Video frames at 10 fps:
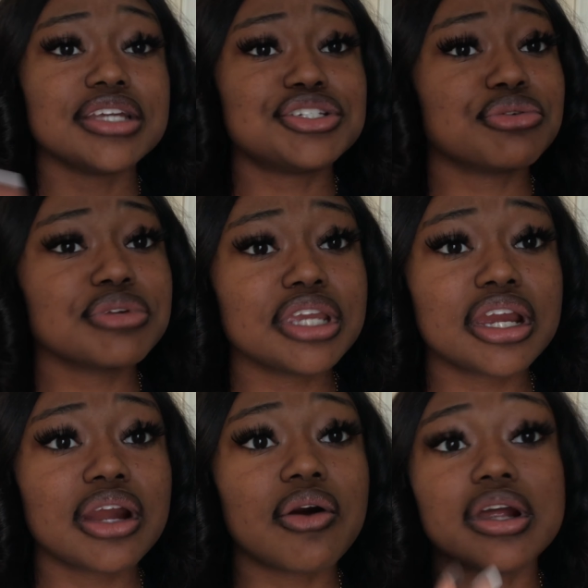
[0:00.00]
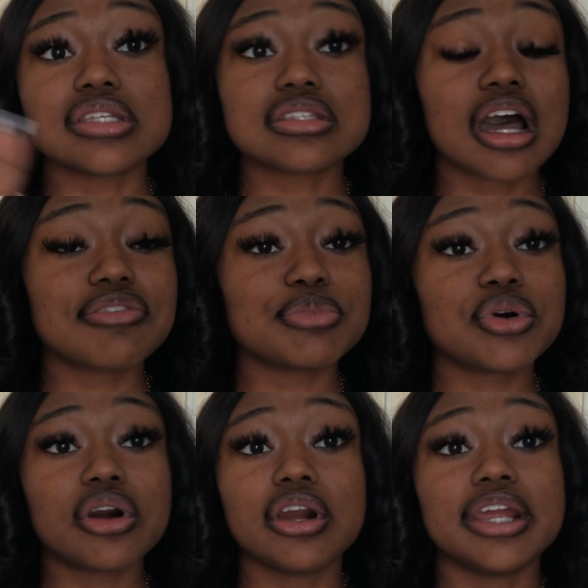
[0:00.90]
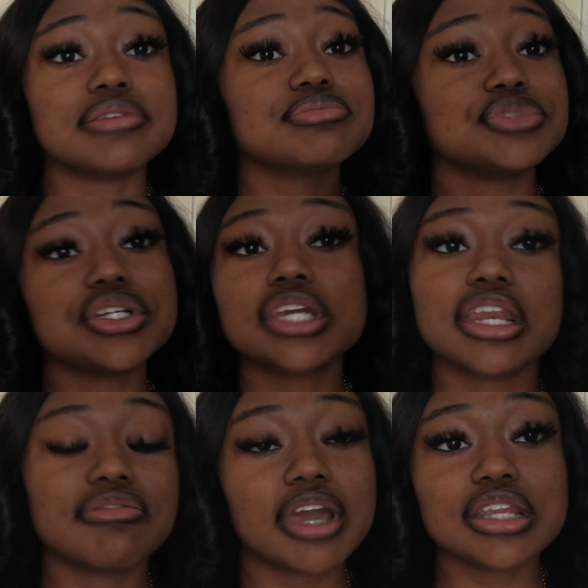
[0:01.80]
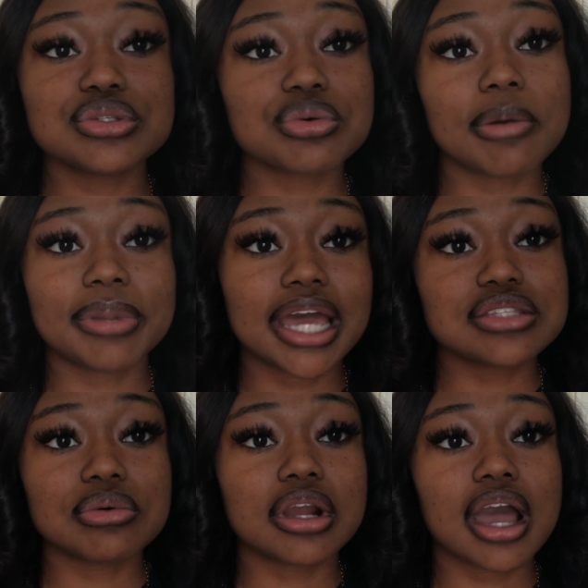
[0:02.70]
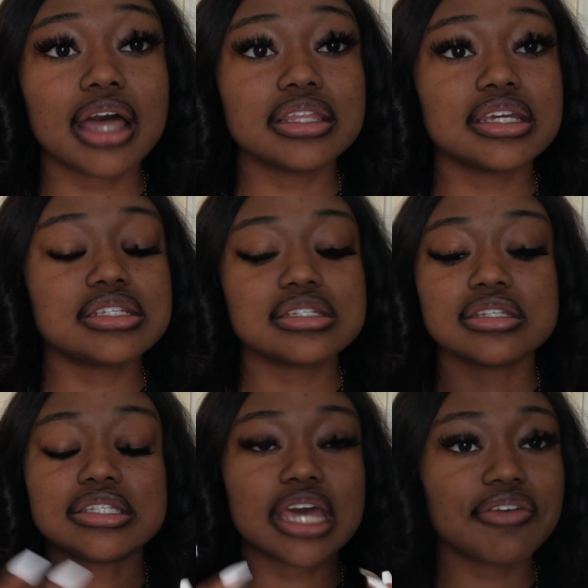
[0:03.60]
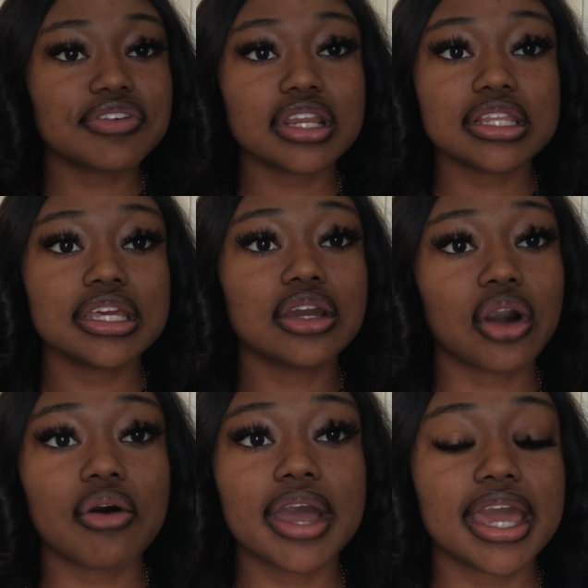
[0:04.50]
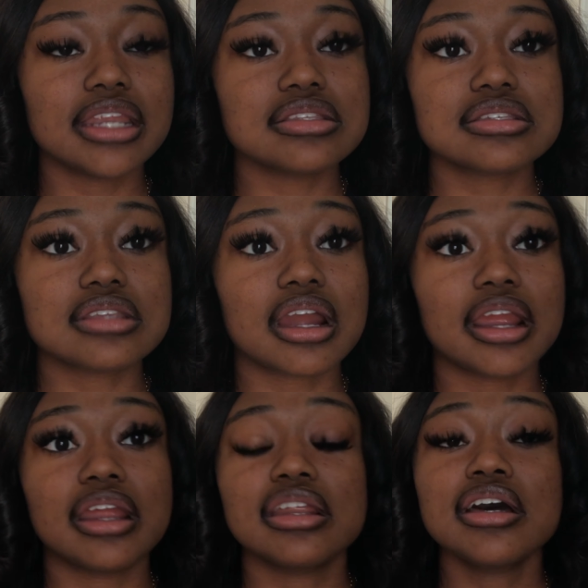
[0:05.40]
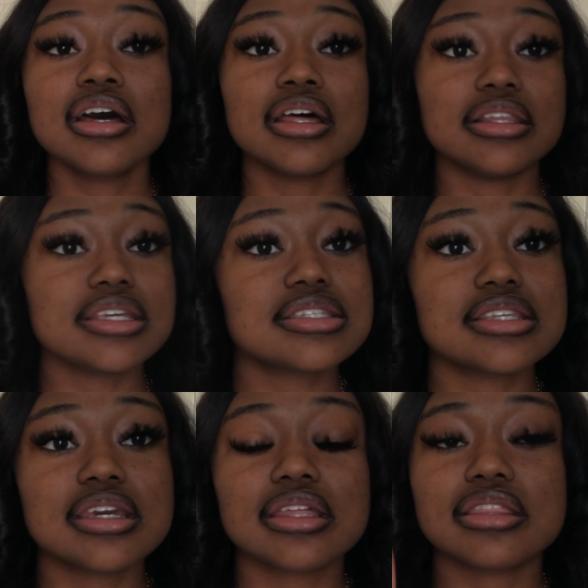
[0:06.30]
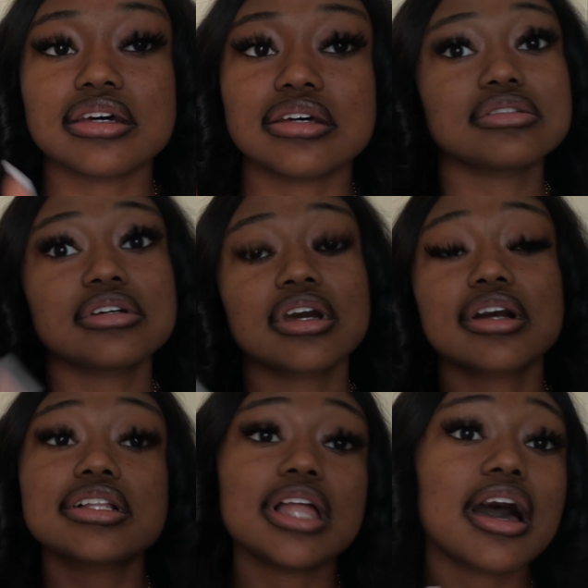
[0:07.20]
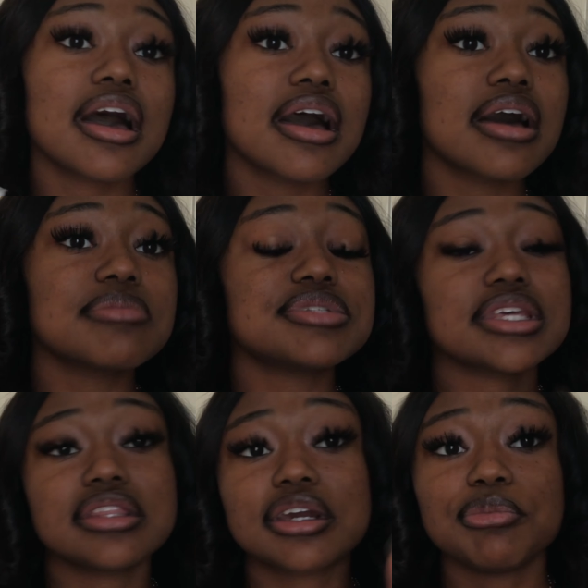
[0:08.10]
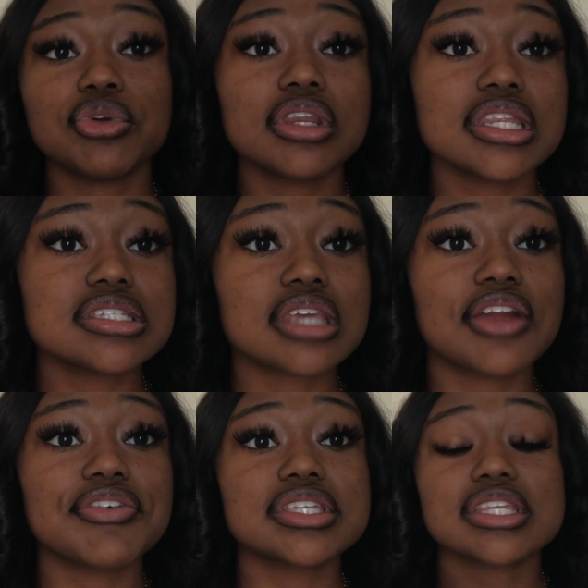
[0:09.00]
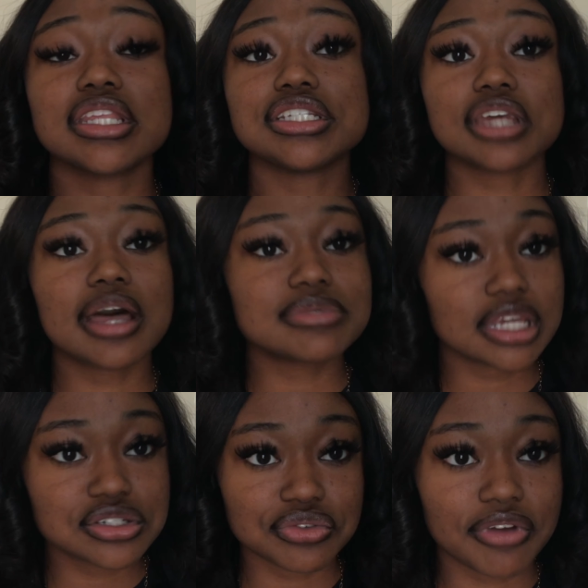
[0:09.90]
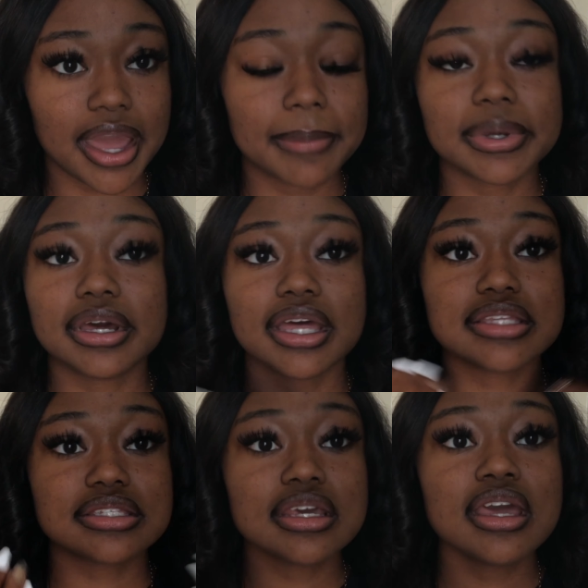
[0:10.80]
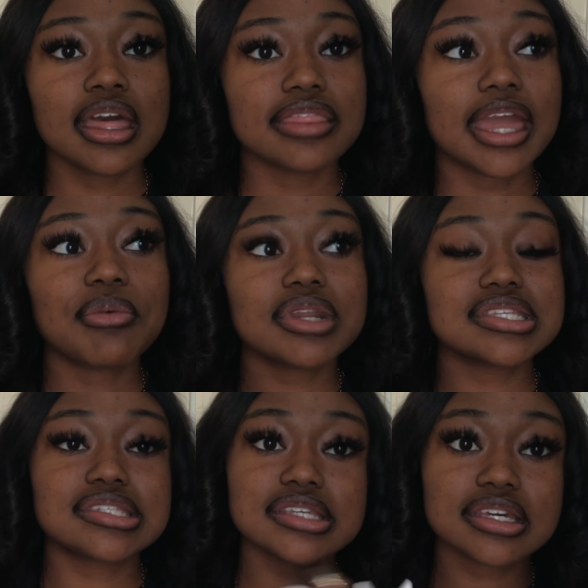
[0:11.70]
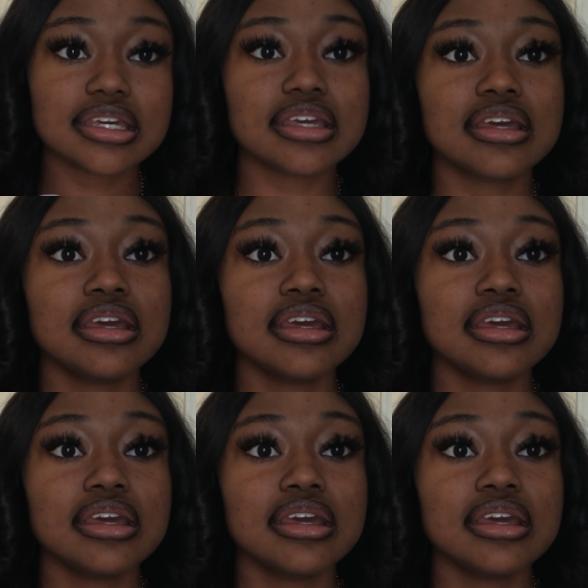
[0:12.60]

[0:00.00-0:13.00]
junior or a sophomore, or you're getting ready to apply to a college, definitely go ahead and start listing the clubs and the community service and the jobs that you've had, because they want to see